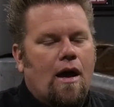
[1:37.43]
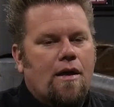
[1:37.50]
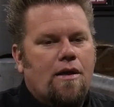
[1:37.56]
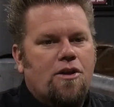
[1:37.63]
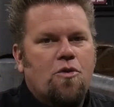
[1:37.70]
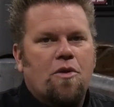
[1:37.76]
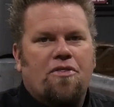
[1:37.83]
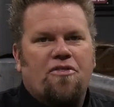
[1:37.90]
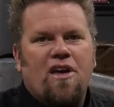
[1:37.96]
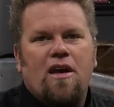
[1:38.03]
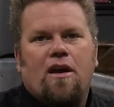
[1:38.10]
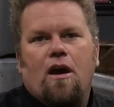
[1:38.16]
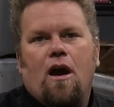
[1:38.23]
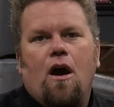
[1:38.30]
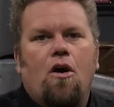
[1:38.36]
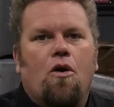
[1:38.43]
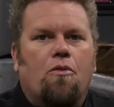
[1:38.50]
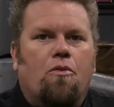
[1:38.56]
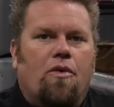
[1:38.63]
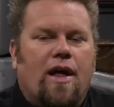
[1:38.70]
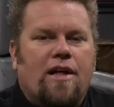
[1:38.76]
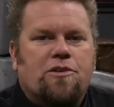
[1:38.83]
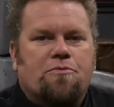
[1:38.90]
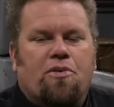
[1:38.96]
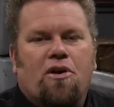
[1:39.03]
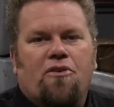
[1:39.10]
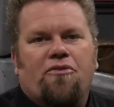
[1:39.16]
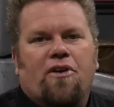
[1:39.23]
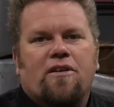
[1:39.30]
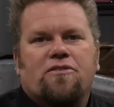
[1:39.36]
you would think, oh, well that's
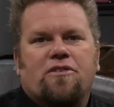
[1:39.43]
perfect.